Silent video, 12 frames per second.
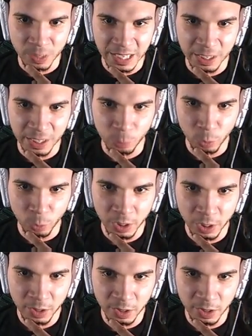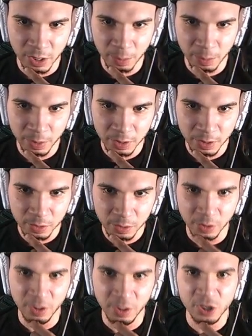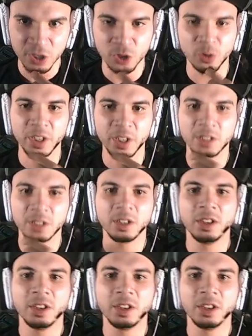and then one up to this joint.